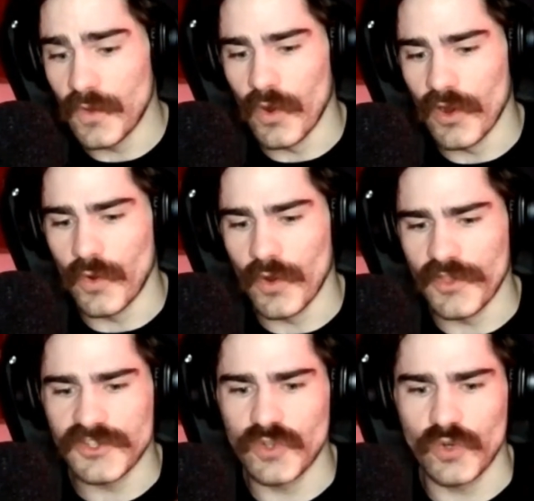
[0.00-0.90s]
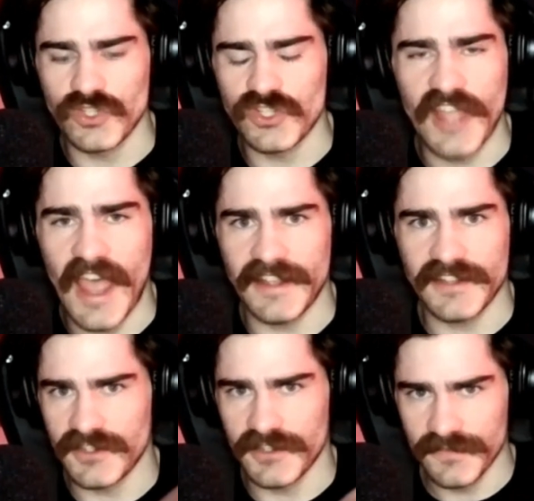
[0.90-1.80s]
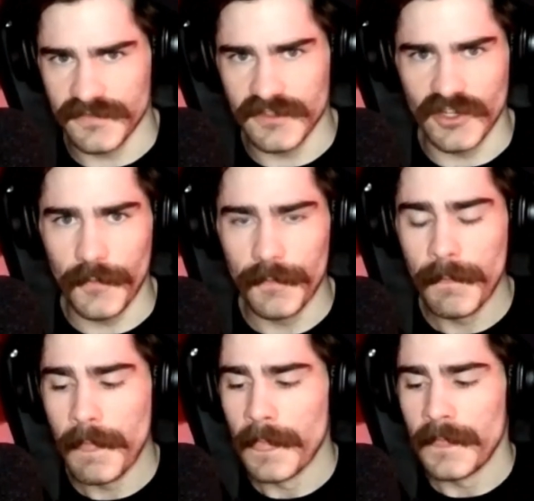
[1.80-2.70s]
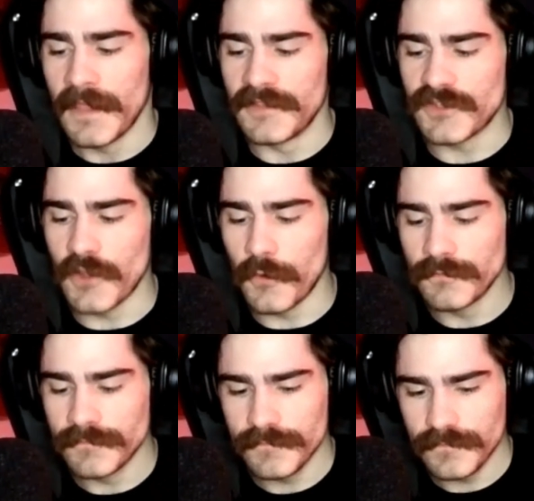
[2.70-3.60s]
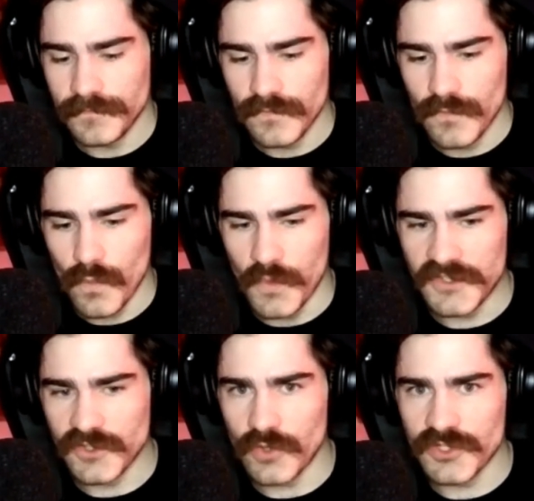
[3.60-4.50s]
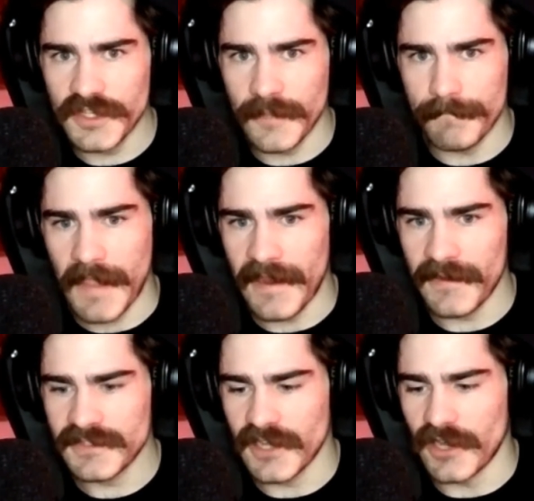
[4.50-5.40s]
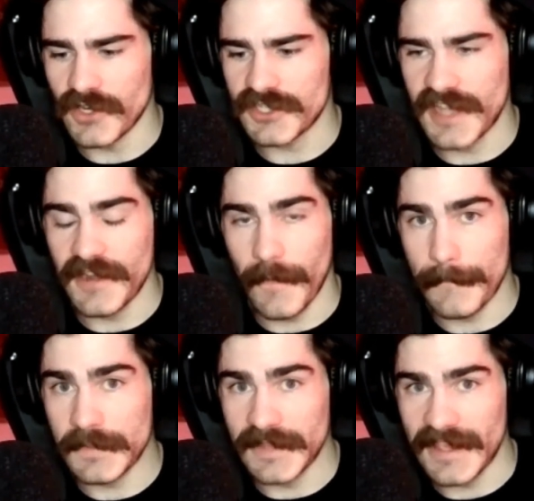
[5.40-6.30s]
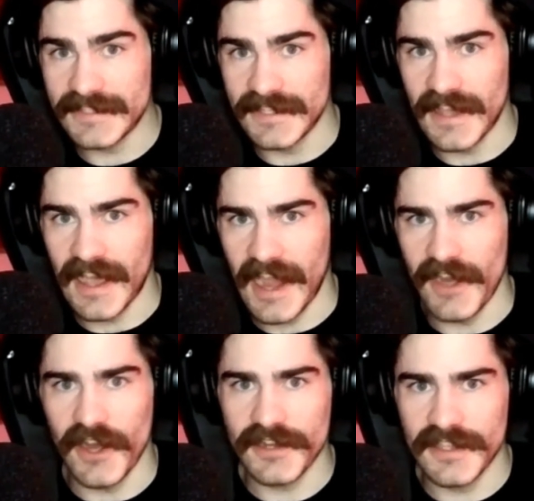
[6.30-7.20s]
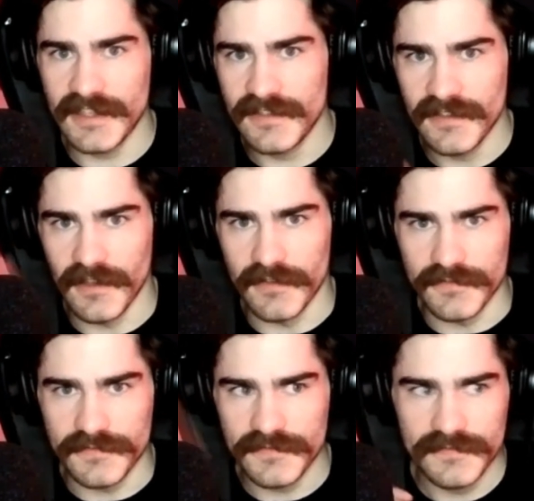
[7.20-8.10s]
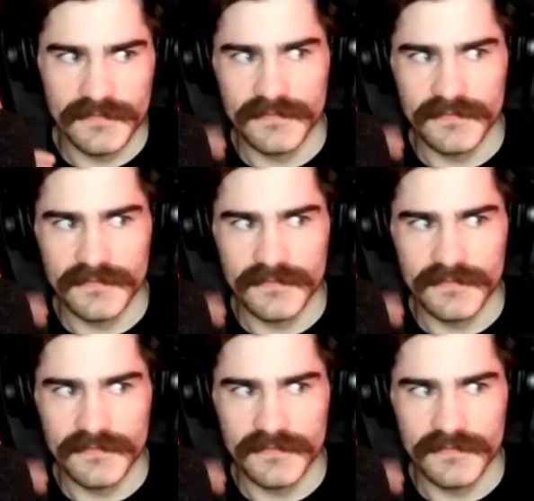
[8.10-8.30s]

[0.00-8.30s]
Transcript: Or their social status, or, and so we socially compare to understand our place in the hierarchy of,